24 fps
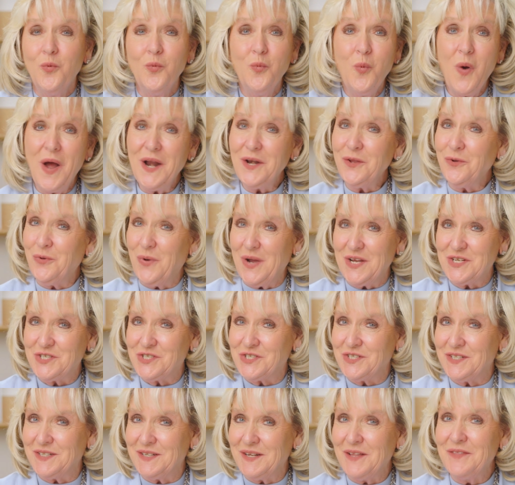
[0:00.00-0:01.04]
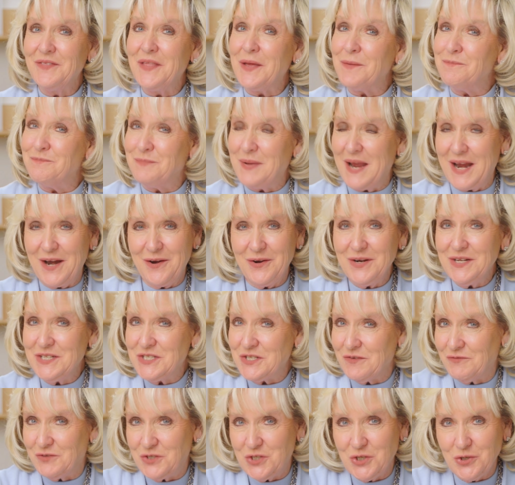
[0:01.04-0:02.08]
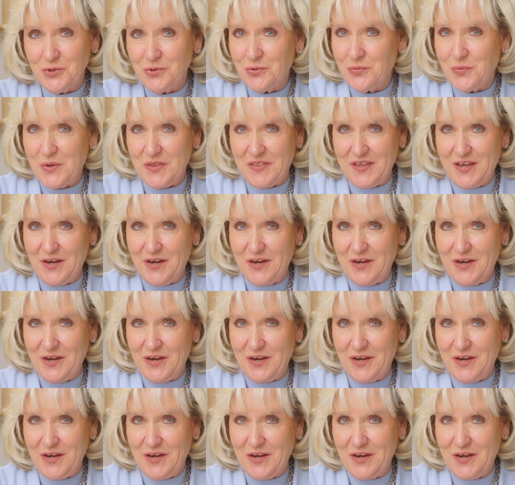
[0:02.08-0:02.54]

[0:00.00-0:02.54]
One question that parents of children with